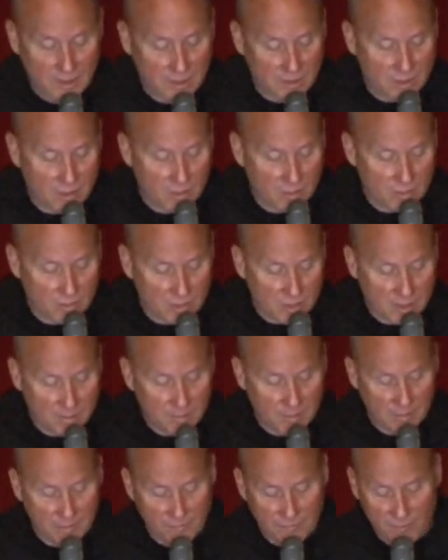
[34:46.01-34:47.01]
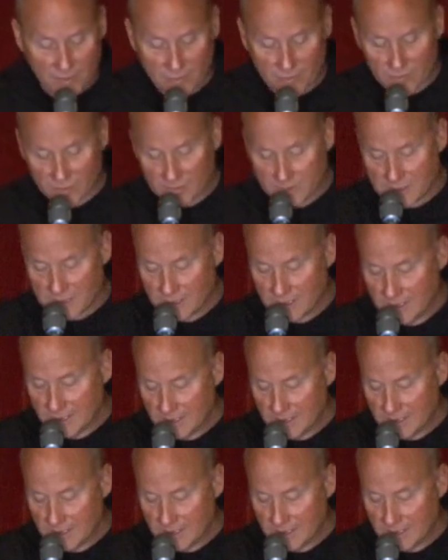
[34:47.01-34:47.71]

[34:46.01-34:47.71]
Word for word: to go to a couple of funerals.